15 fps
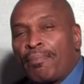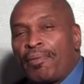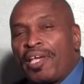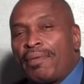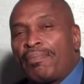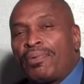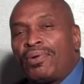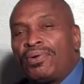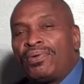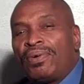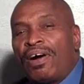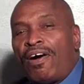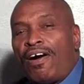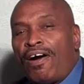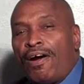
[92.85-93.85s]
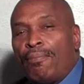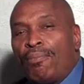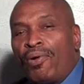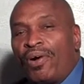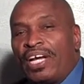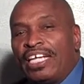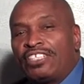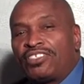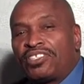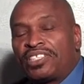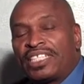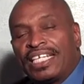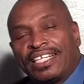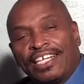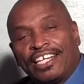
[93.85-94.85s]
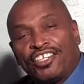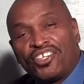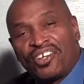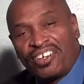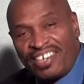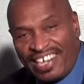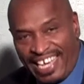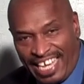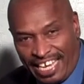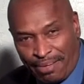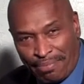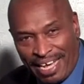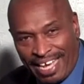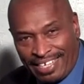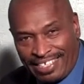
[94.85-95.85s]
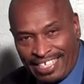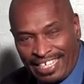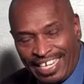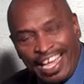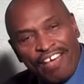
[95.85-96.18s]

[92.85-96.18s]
people are more interested in your name ID.